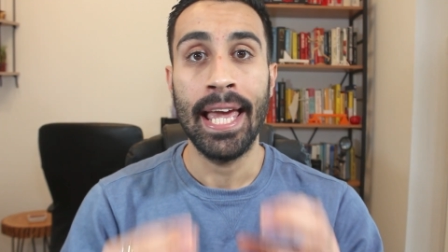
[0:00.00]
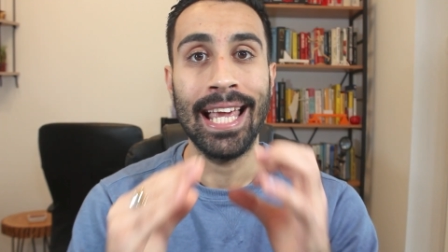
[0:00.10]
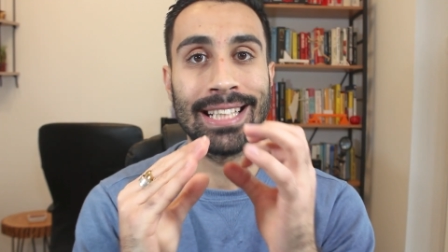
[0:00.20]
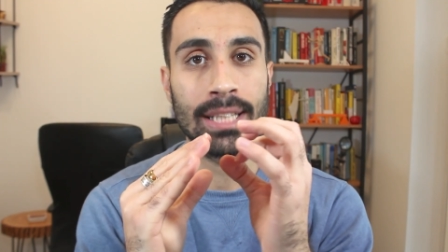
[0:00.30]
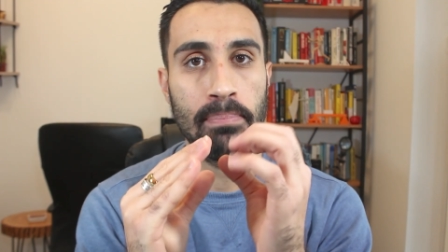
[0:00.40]

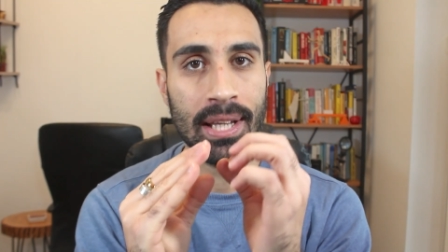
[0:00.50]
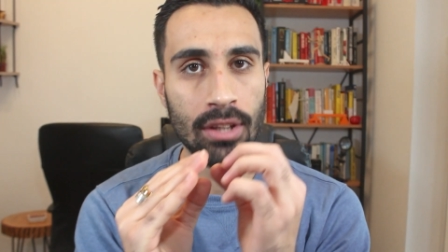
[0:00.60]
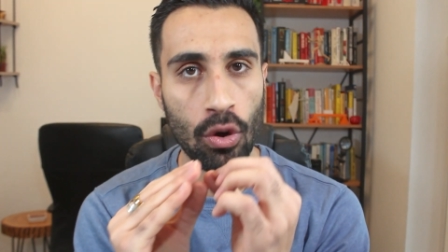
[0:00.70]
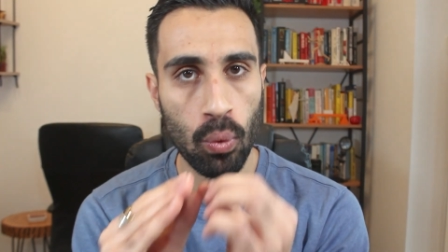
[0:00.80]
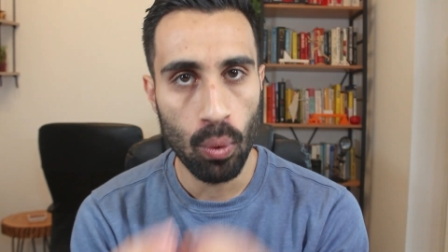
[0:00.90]
It's about
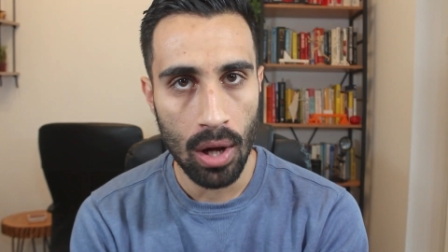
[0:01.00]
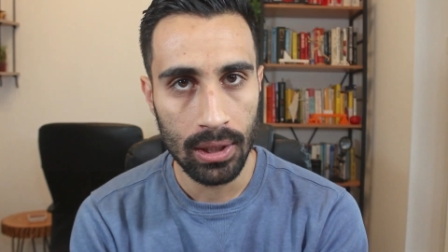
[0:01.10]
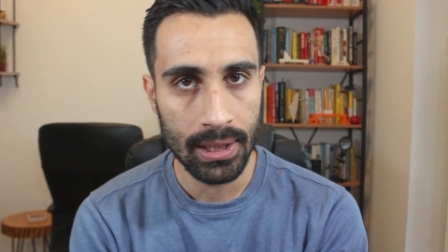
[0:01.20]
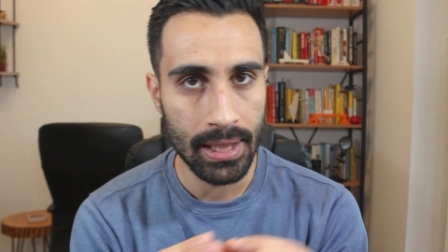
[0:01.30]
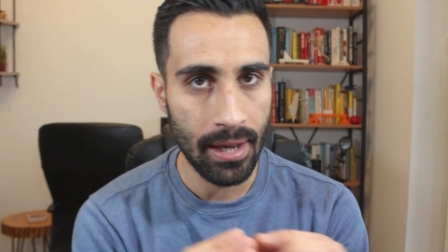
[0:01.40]
the
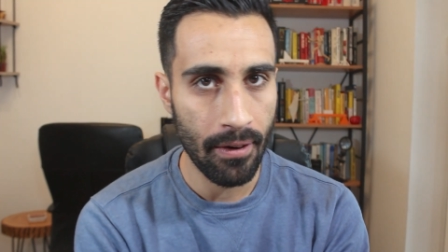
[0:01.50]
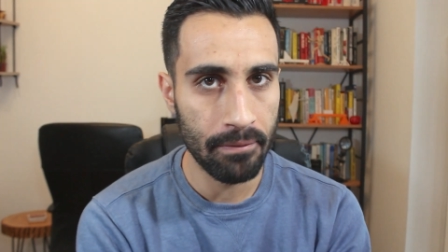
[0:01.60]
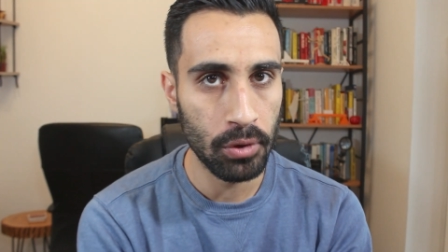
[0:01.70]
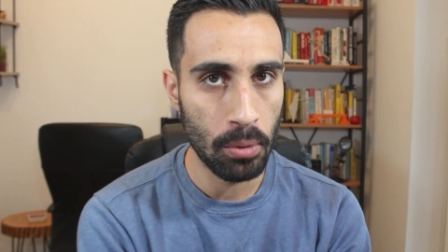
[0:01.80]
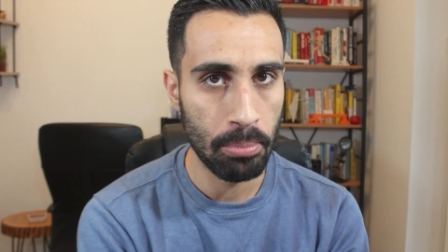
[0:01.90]
quality
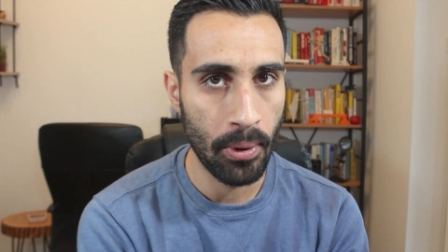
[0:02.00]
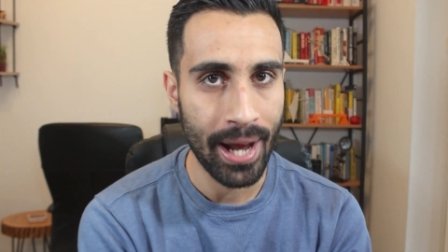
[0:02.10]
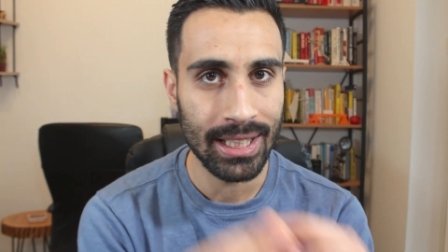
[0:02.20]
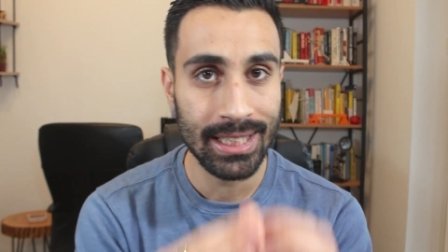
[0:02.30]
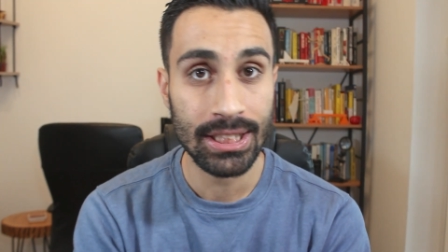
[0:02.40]
of your
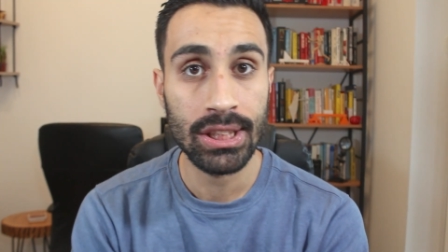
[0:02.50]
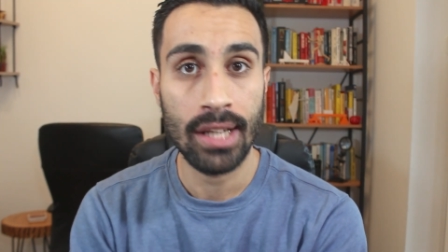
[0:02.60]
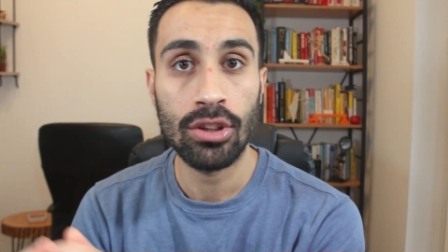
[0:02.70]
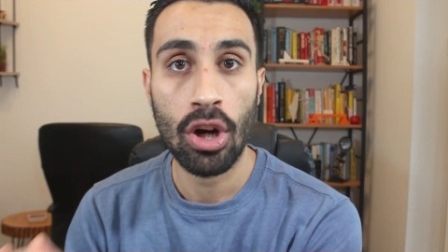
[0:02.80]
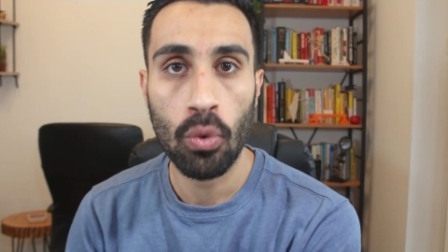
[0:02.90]
practice,
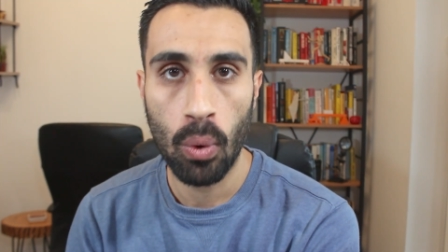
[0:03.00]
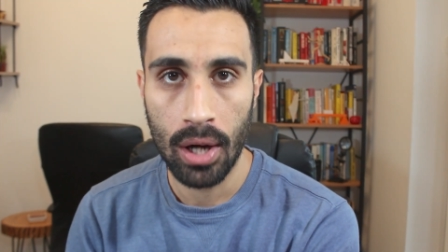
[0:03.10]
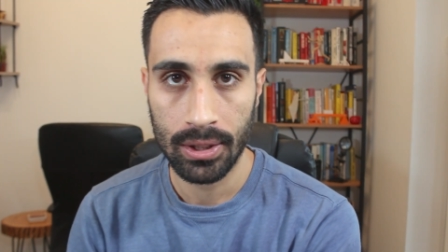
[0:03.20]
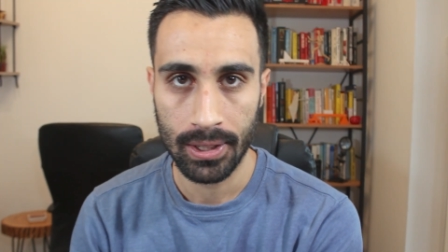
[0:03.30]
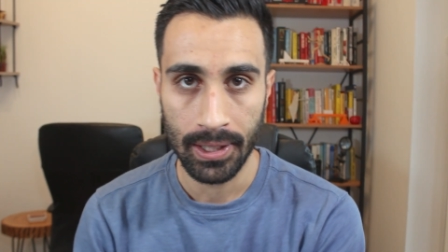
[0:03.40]
not the
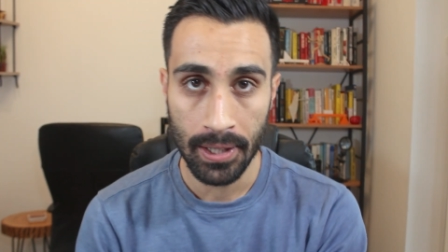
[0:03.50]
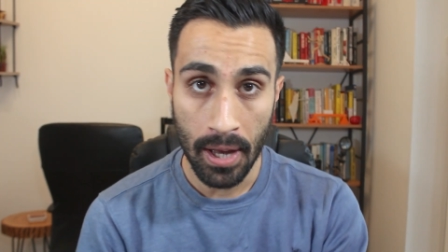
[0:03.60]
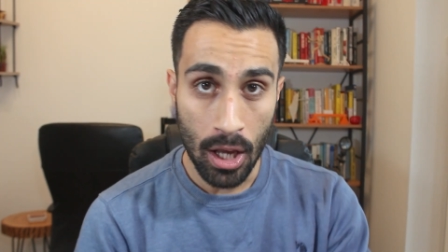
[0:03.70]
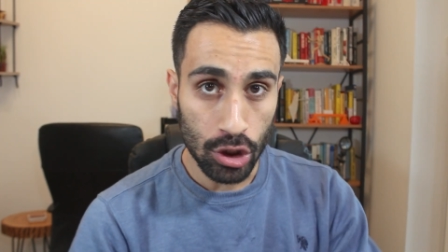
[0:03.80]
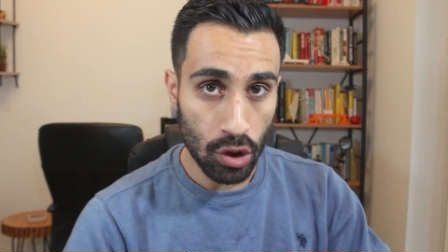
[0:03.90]
quantity.
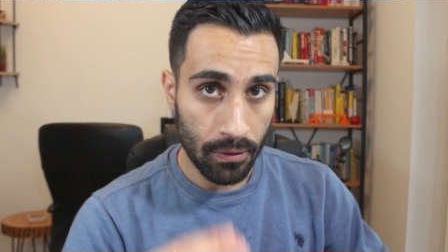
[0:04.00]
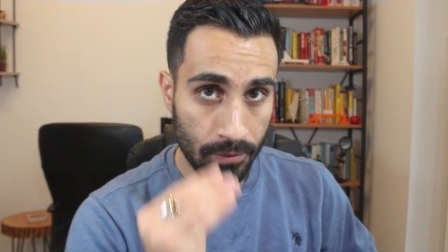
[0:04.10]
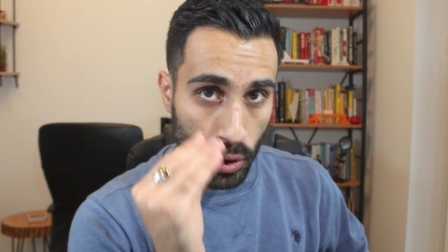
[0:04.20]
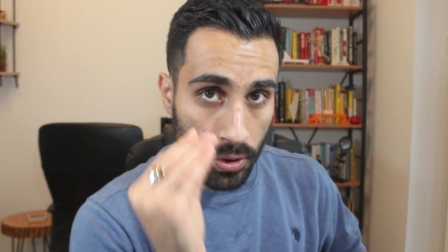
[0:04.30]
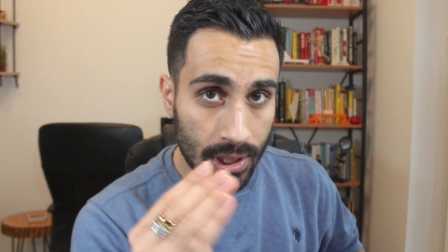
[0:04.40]
So
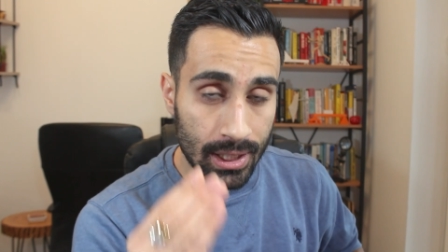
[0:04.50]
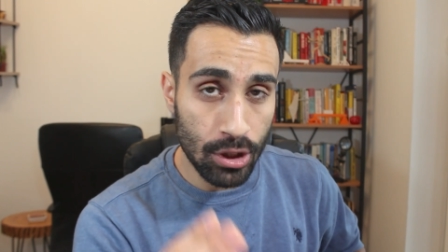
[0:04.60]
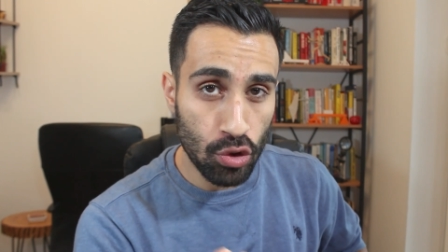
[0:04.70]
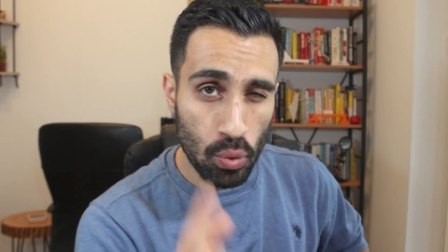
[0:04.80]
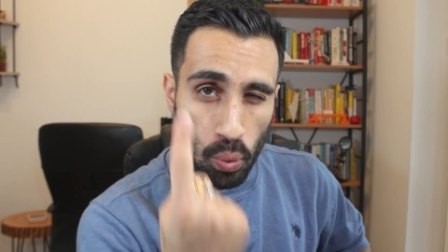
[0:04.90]
if you're
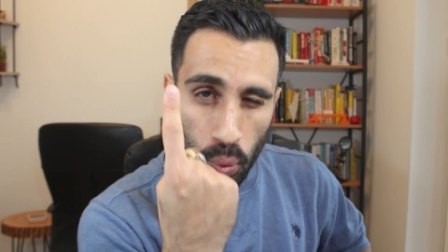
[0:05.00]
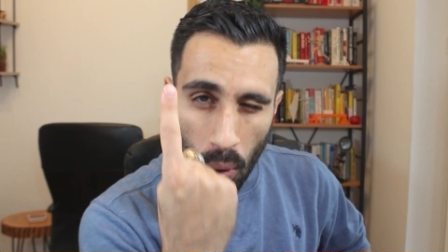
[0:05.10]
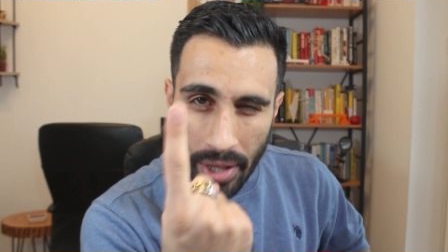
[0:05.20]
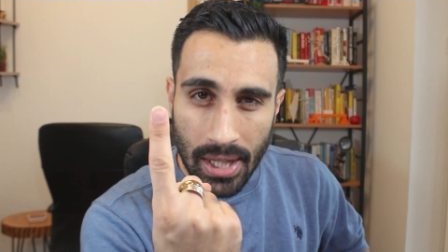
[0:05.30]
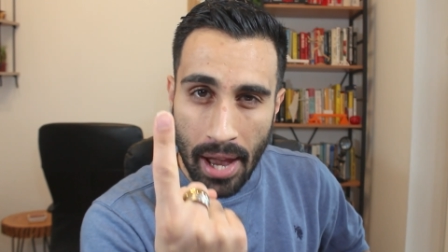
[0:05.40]
gonna do
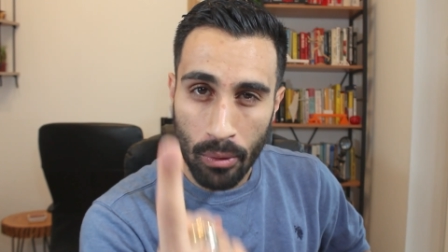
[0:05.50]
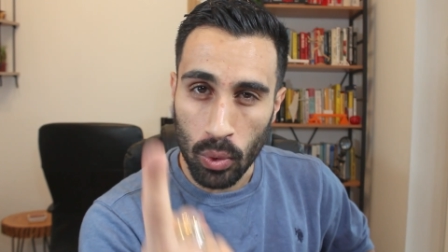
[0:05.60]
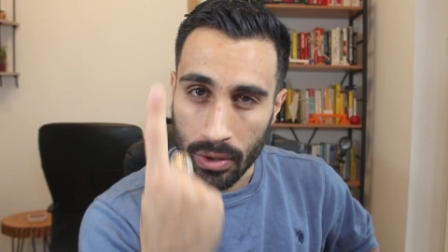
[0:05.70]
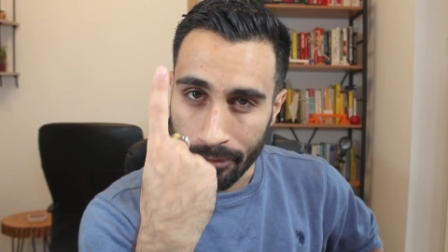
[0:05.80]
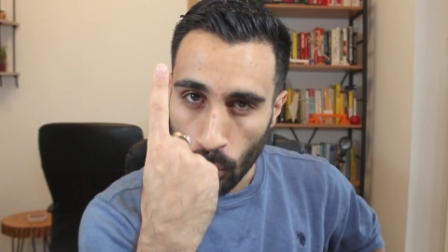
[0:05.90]
one
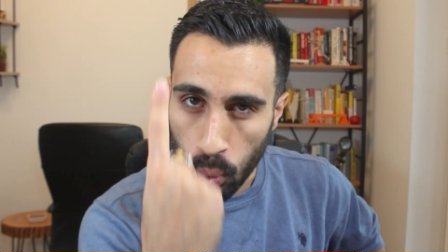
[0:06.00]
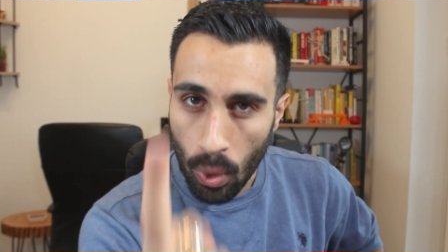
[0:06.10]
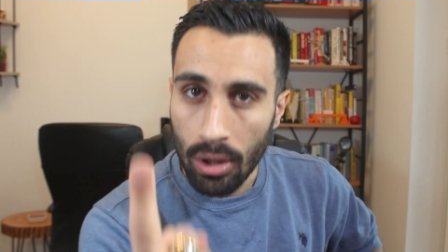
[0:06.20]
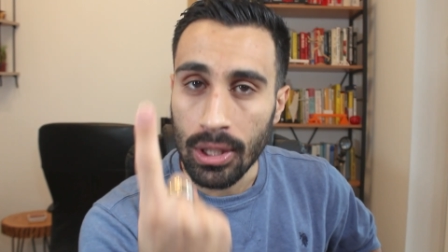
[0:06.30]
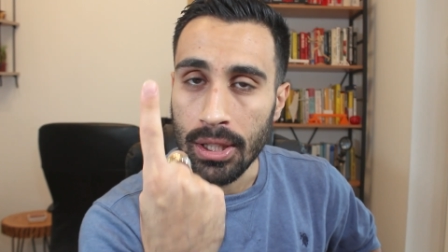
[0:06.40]
hour
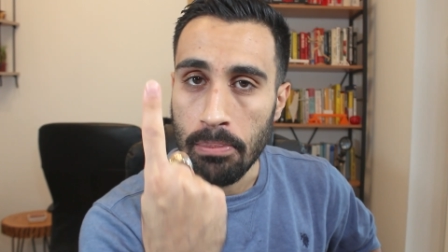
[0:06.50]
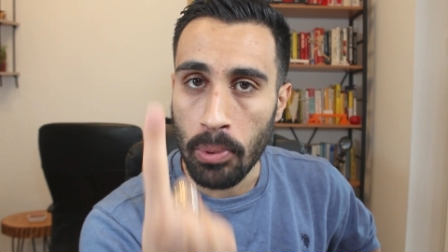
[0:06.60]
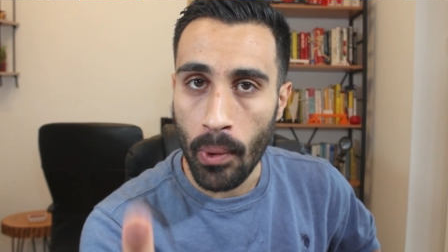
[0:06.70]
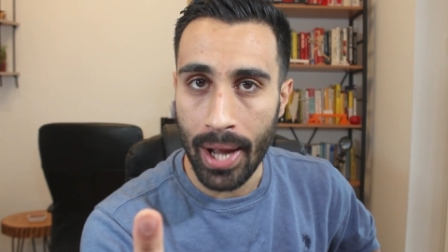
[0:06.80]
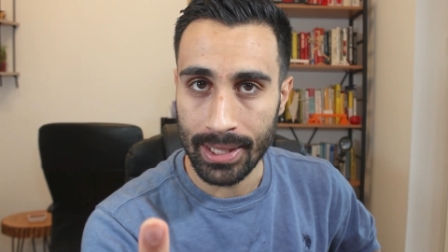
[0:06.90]
quality
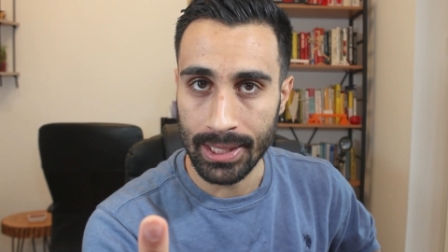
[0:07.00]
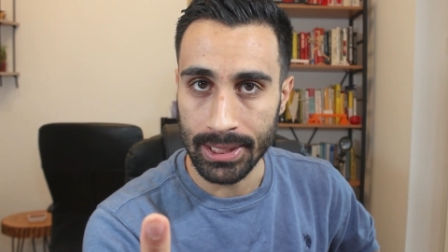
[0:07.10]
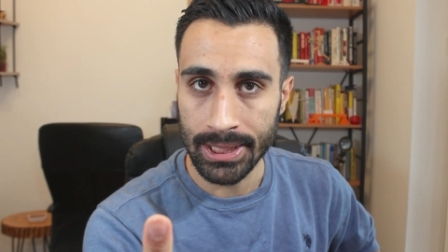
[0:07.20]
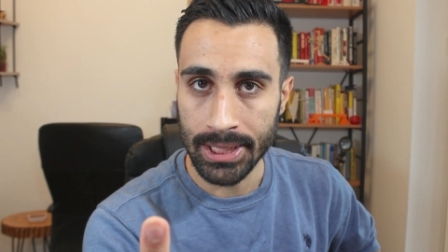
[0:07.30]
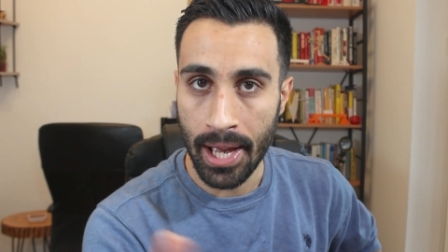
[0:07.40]

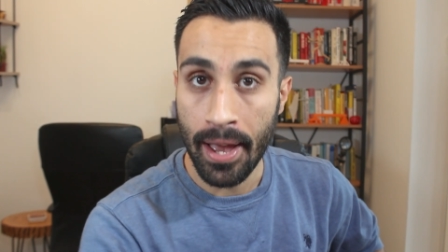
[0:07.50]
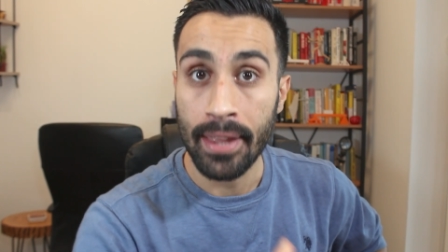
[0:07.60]
practice,